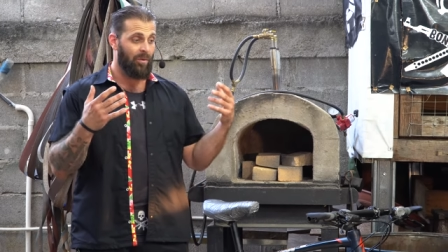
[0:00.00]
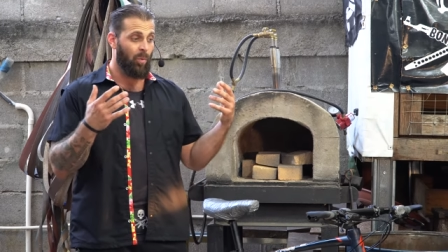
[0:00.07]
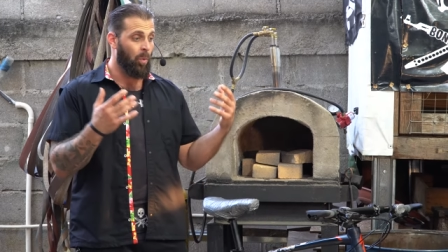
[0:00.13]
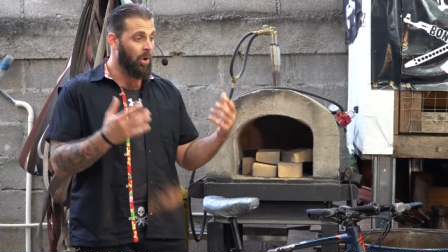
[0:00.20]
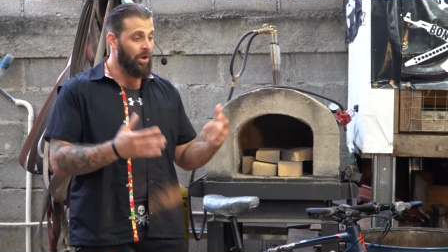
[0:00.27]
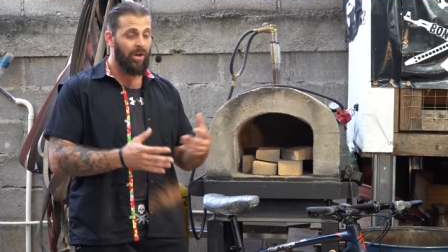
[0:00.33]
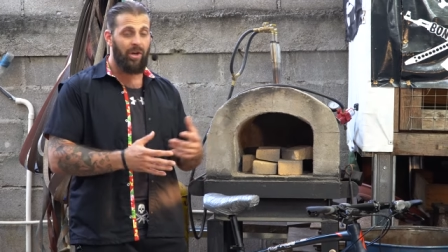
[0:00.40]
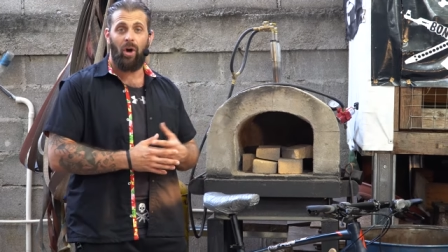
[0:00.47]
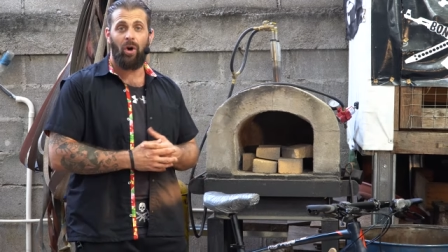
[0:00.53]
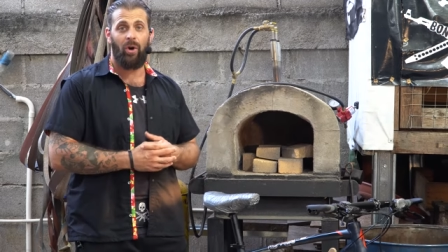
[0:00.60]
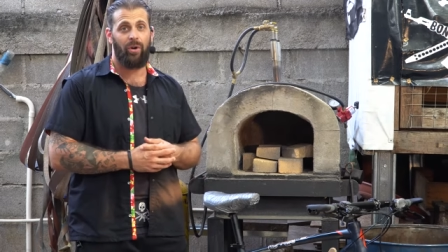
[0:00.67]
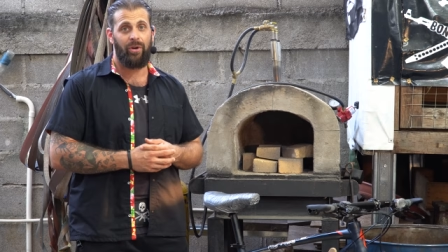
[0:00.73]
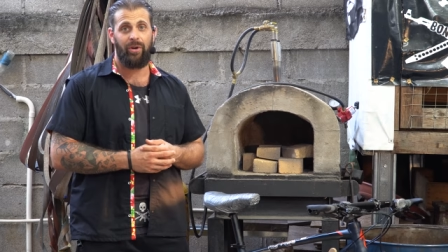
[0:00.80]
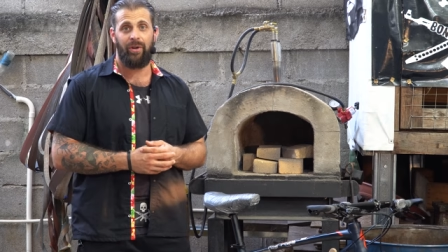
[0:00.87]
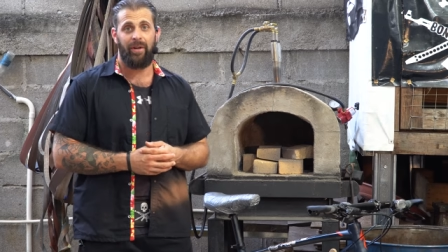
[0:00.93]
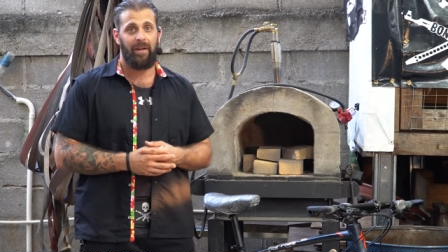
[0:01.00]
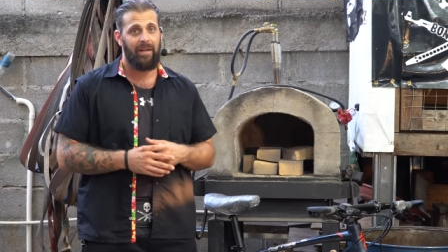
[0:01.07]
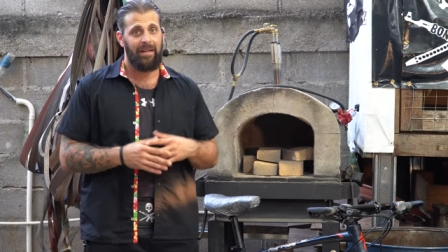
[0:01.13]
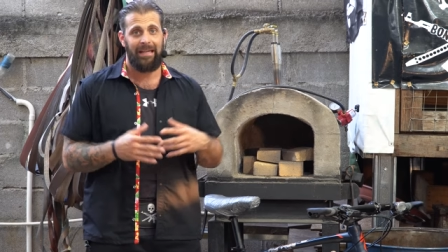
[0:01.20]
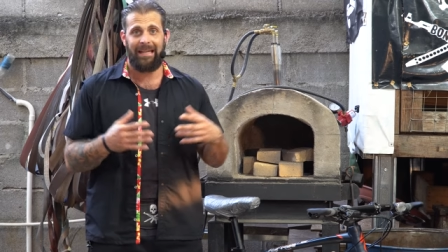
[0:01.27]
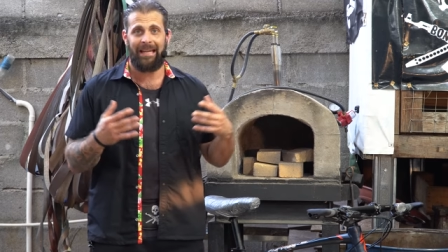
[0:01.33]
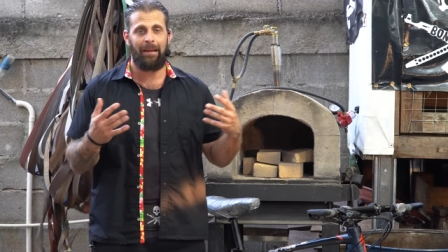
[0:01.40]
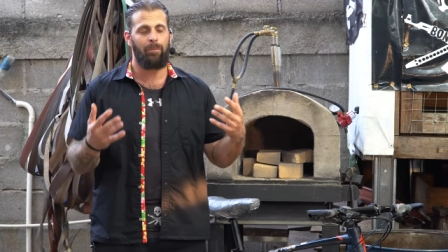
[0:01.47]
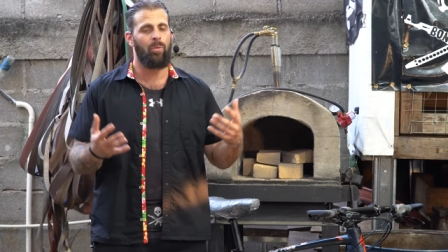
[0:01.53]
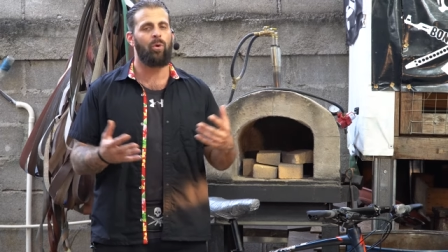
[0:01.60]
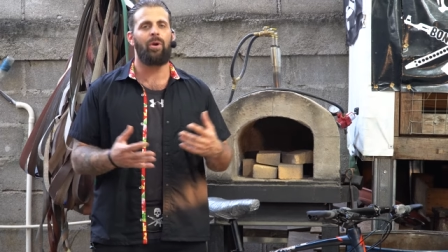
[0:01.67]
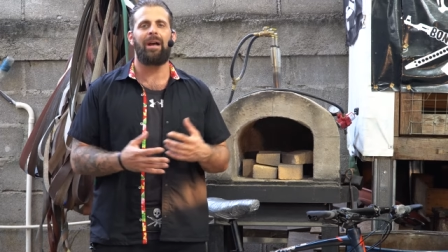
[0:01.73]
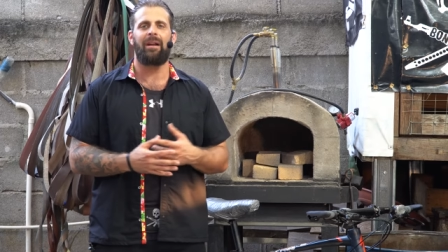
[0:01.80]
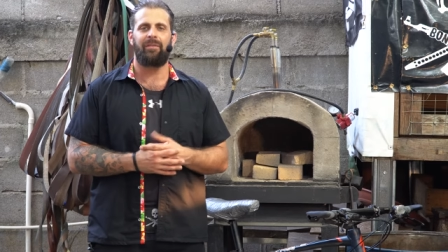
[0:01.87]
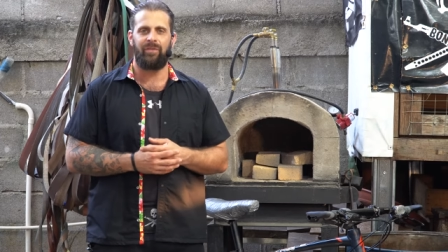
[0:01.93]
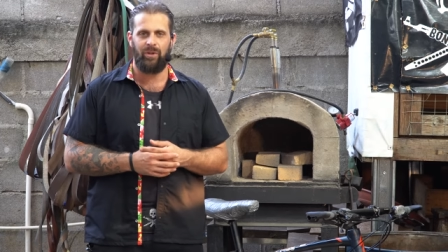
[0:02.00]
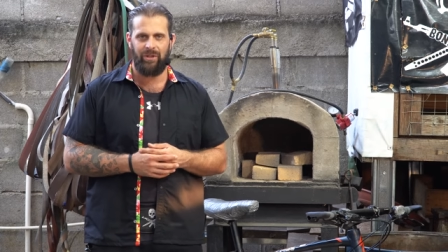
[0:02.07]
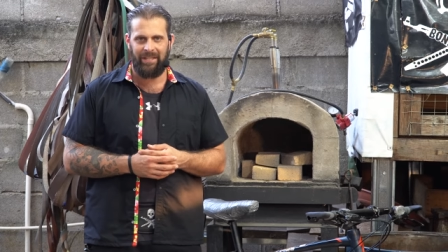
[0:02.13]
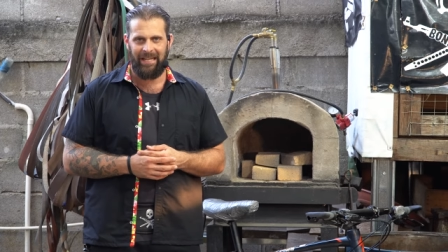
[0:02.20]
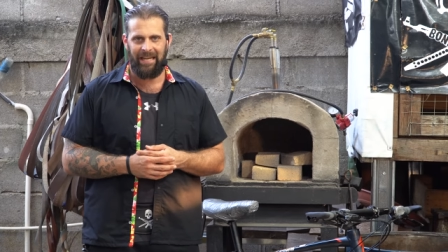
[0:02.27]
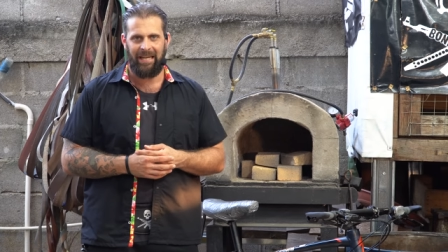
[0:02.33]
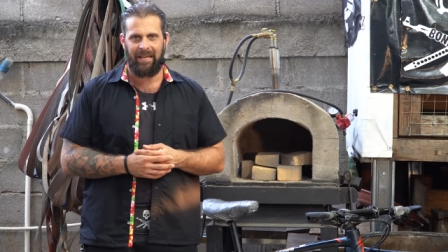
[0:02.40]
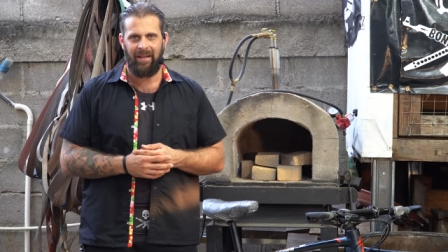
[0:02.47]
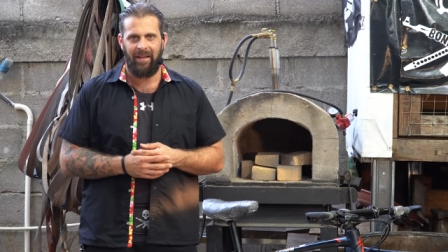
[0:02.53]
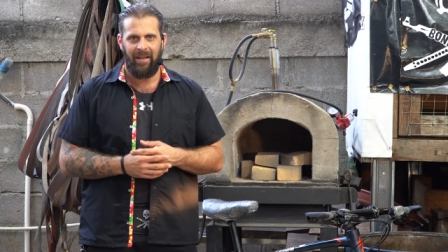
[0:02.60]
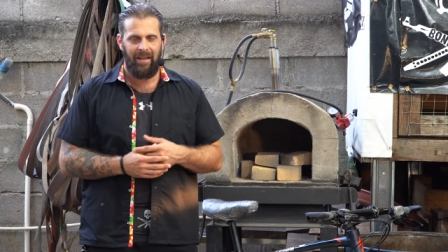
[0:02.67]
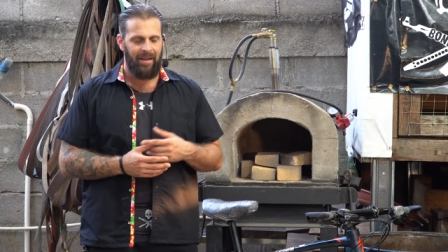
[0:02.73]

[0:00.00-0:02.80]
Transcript: work harder, get more out of your day.